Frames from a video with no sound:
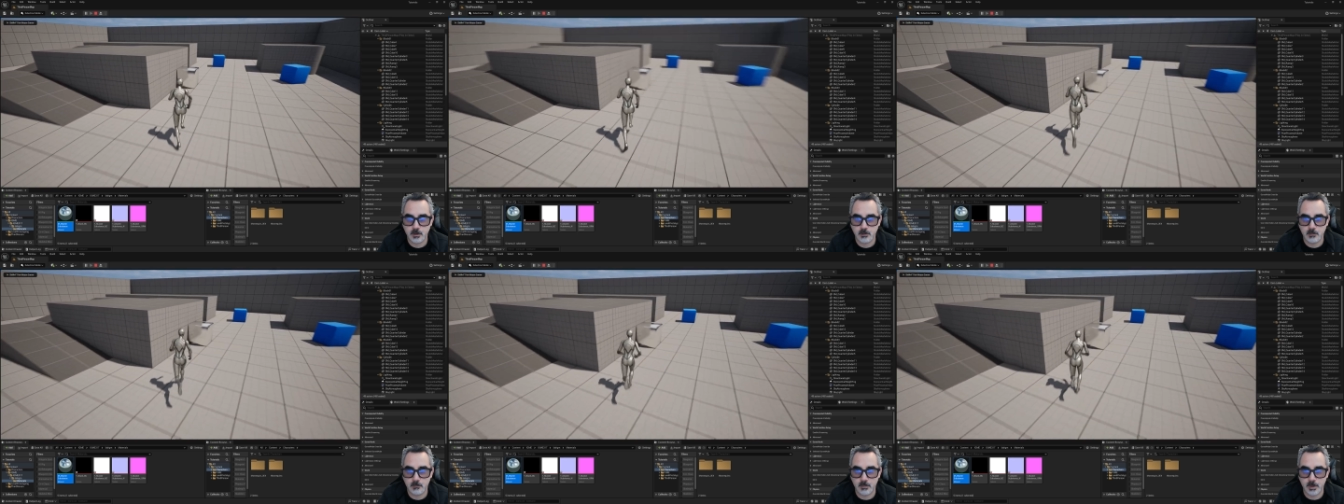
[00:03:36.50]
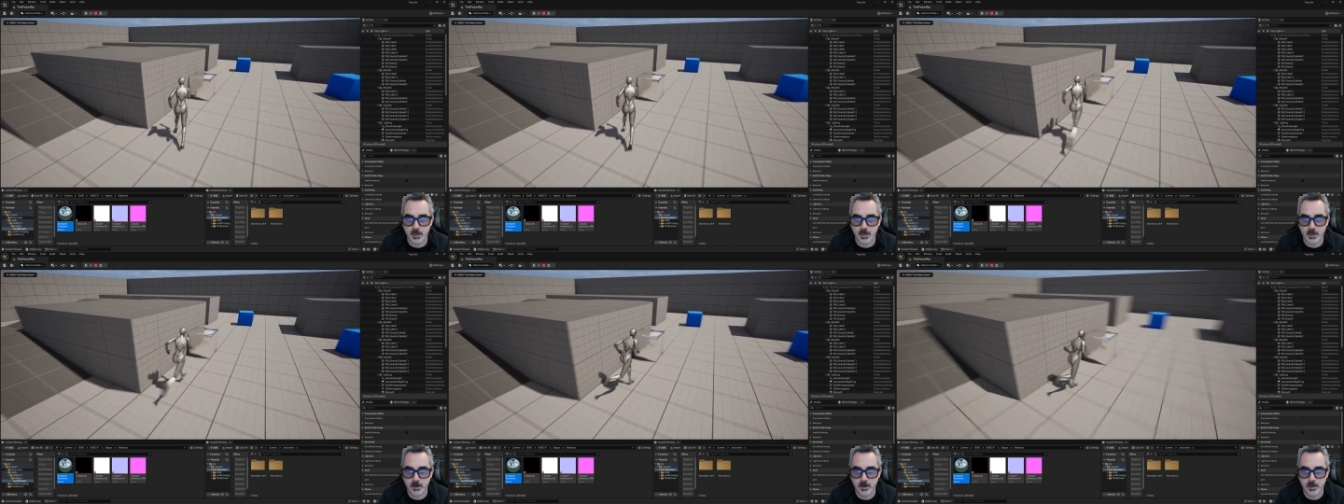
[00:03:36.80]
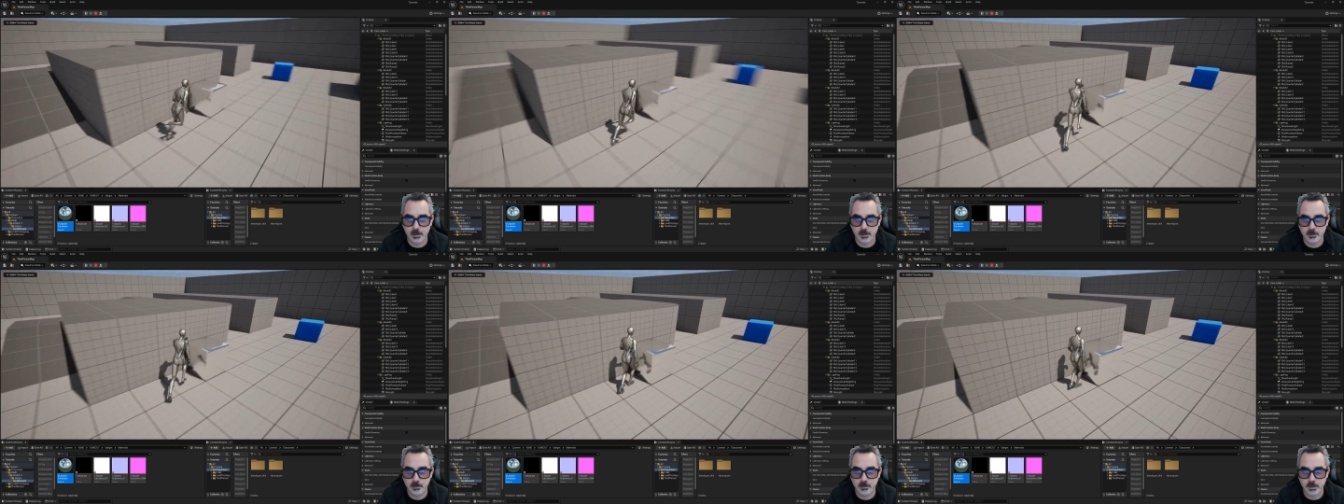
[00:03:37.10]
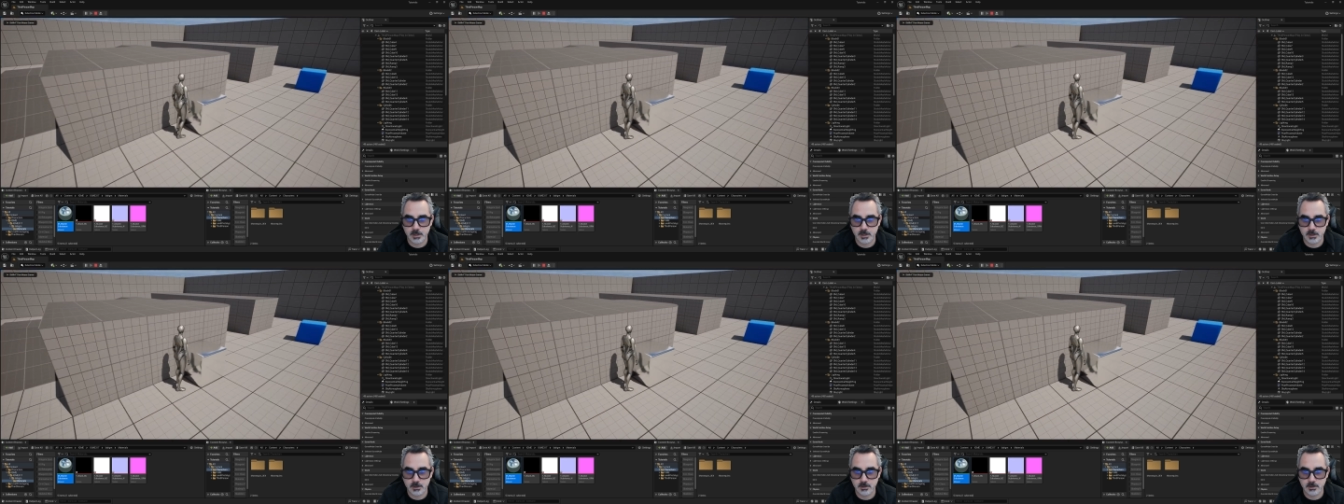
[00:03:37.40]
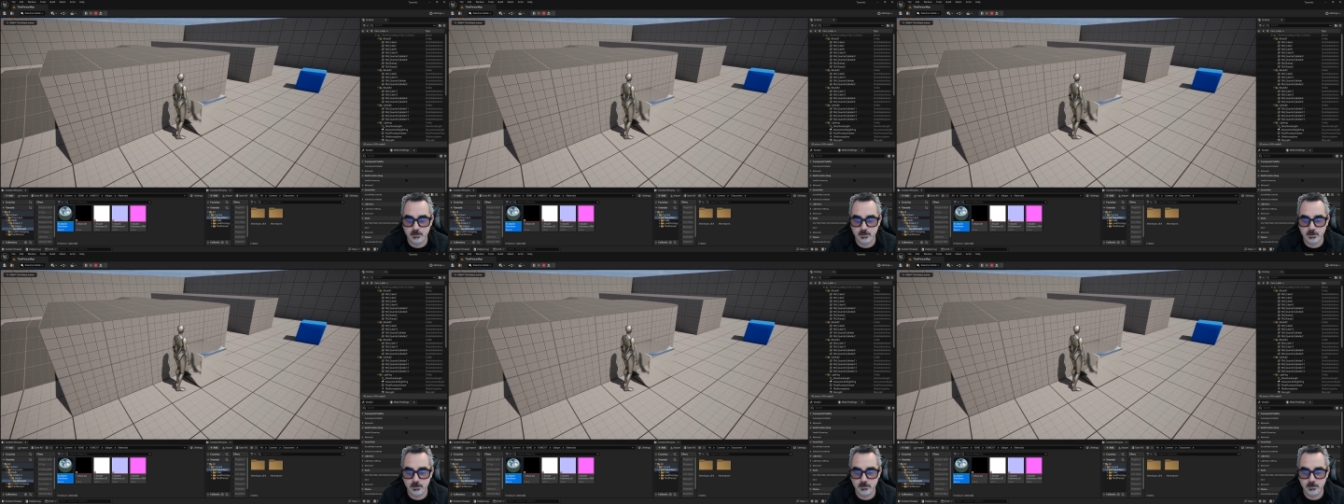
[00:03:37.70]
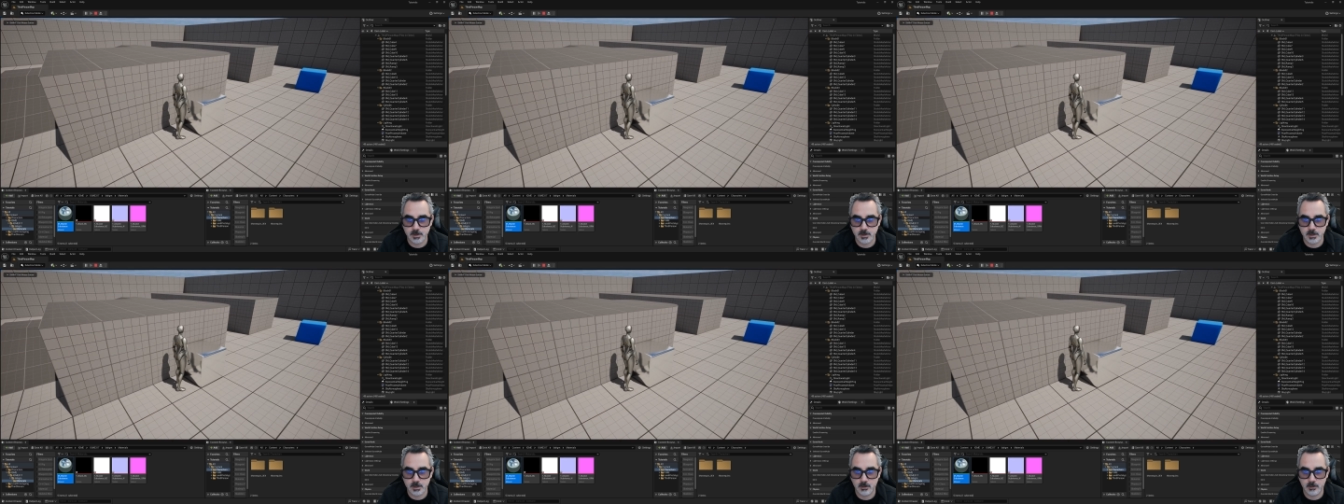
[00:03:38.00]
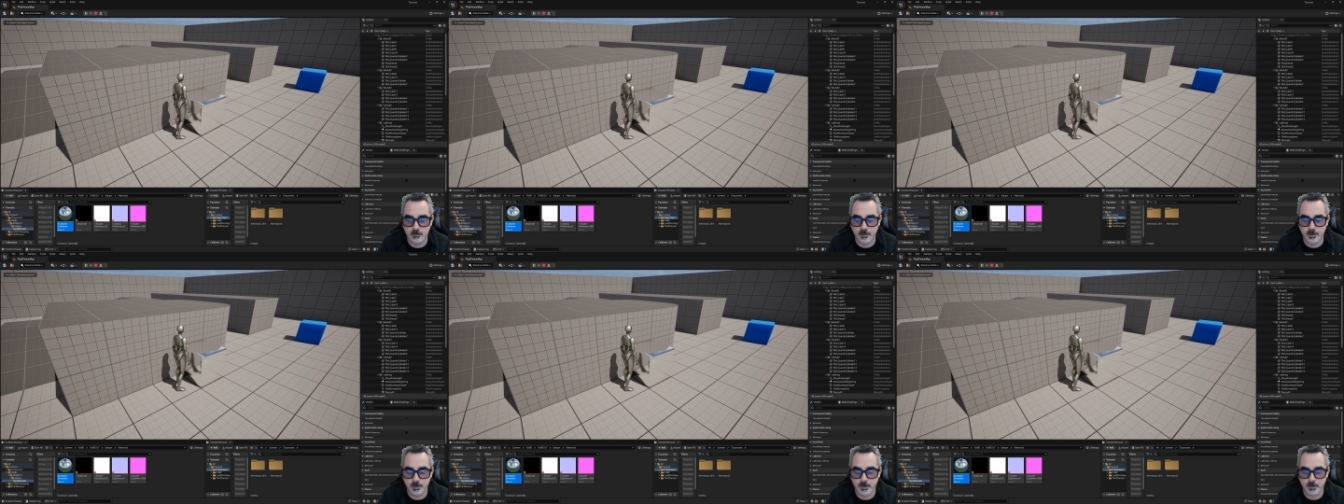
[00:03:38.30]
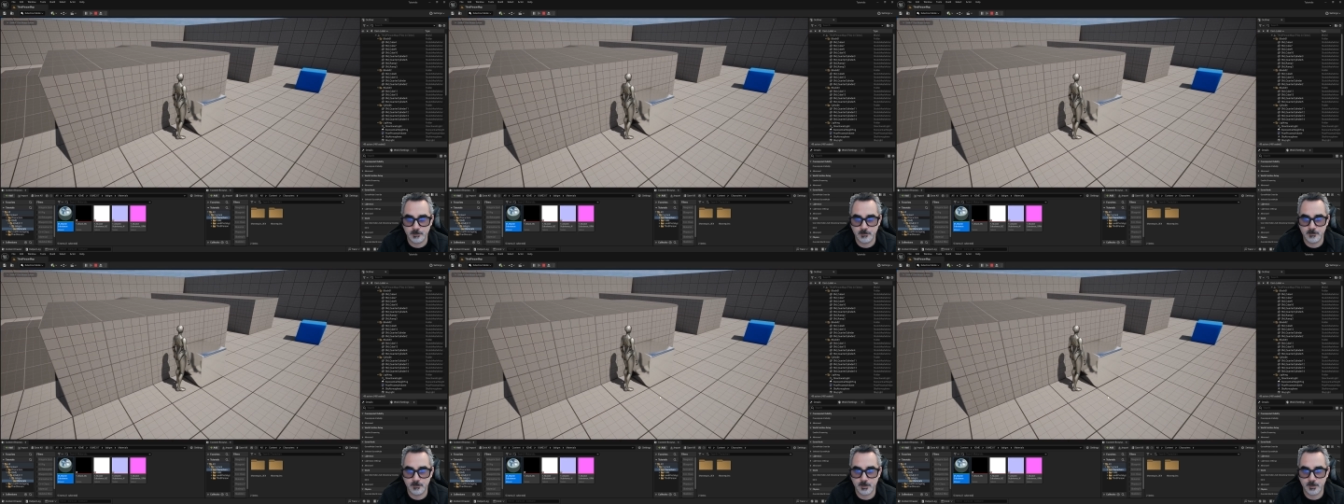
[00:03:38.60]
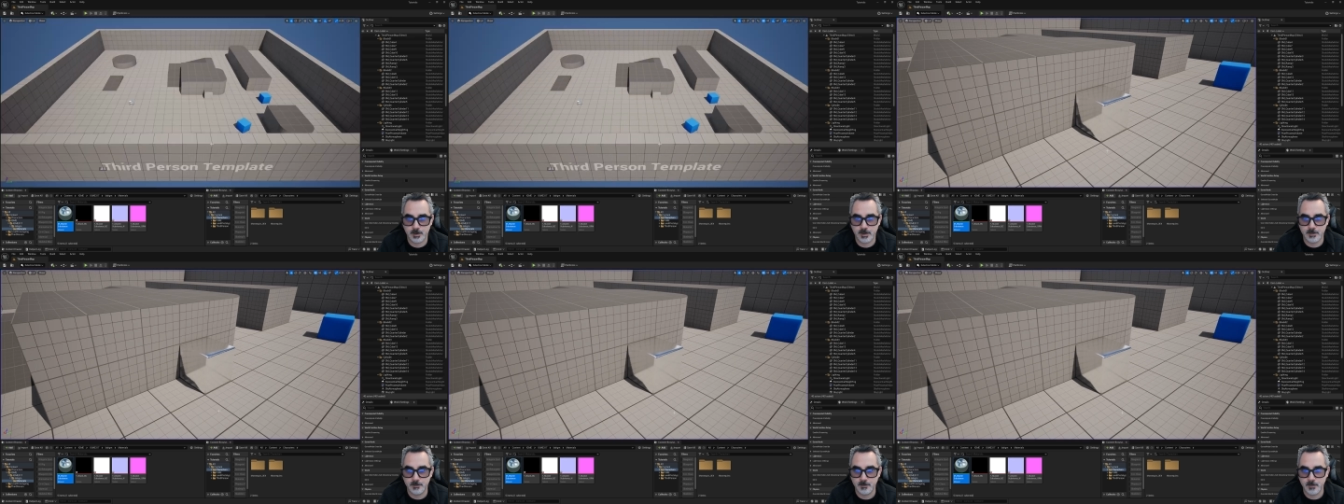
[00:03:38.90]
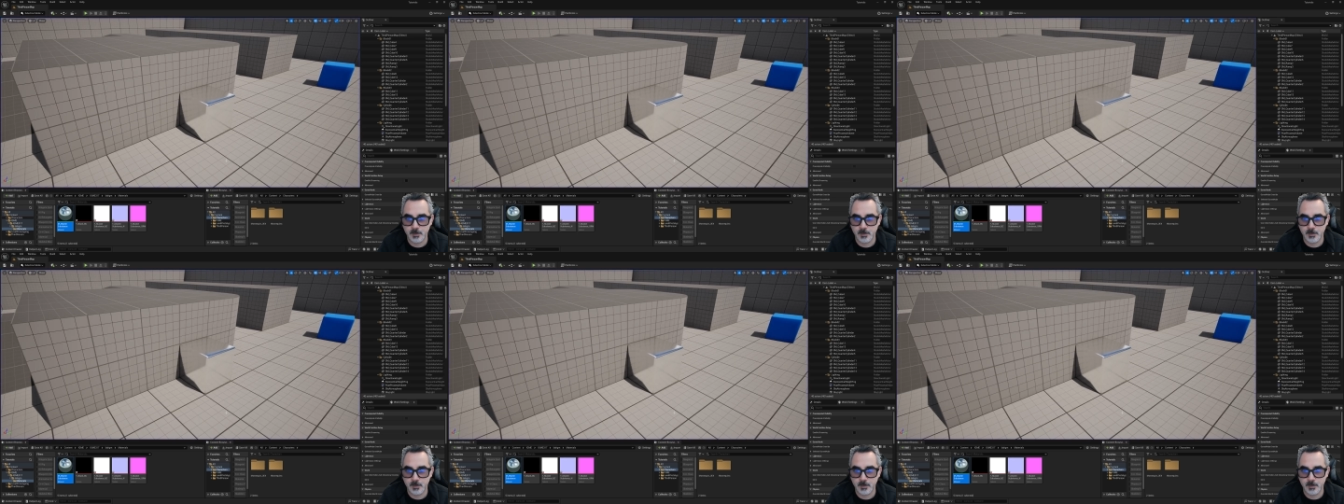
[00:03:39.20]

my character is going to be over there, right?